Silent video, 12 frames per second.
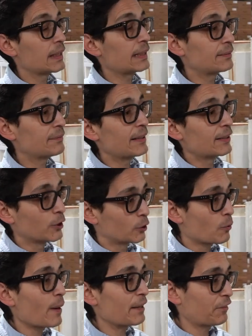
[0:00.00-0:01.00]
that's a very good
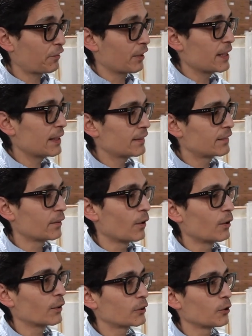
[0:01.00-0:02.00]
question.
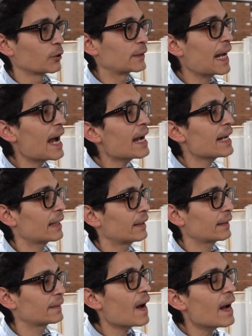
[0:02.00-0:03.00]
So
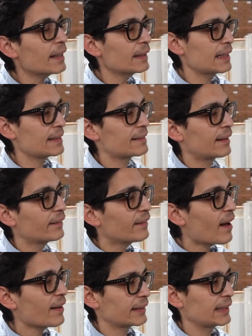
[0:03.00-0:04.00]
tile is a
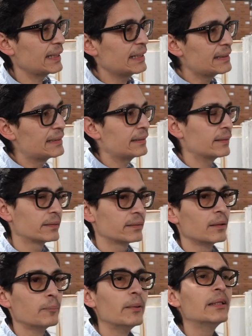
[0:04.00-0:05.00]
lot easier
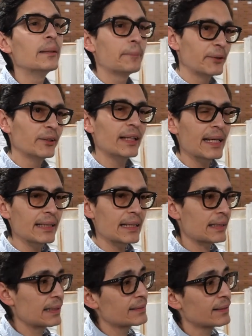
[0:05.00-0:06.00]
to manipulate,
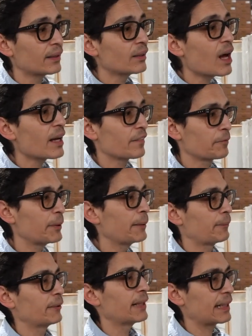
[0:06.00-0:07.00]
and there's a lot of
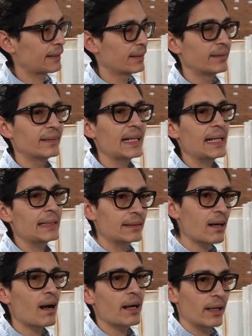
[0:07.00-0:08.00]
people that can lay
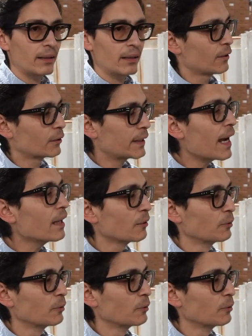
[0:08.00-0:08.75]
tile. So tile